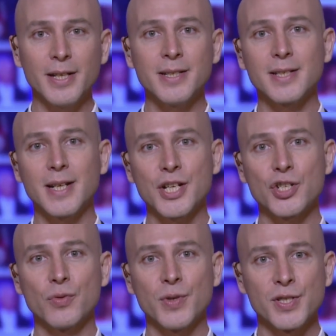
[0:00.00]

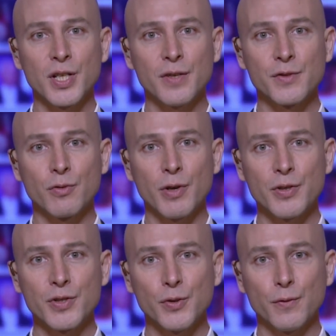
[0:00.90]
international reserves
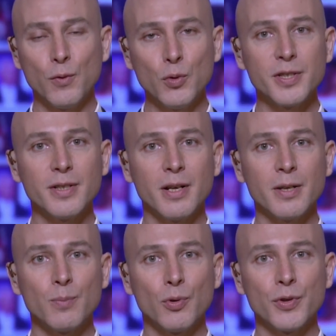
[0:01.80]
rose to
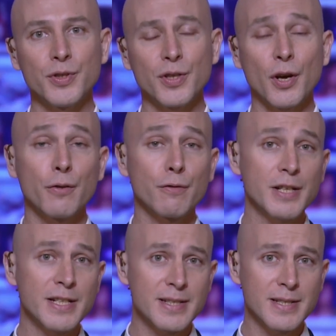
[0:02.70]

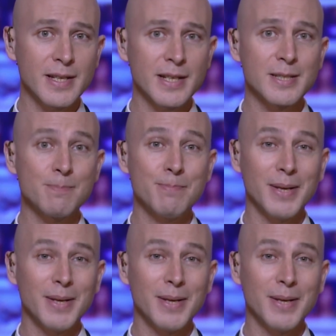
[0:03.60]
$49.036